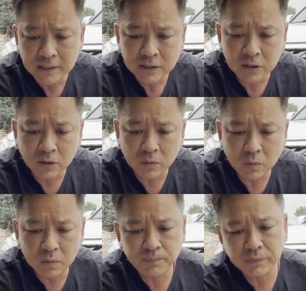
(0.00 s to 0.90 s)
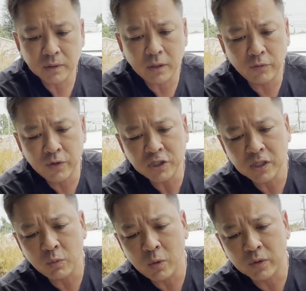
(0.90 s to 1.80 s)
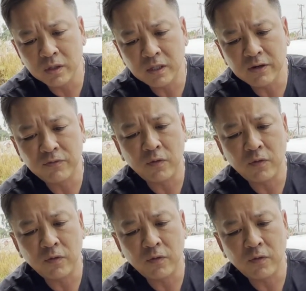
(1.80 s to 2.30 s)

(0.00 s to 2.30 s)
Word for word: So originally what we're looking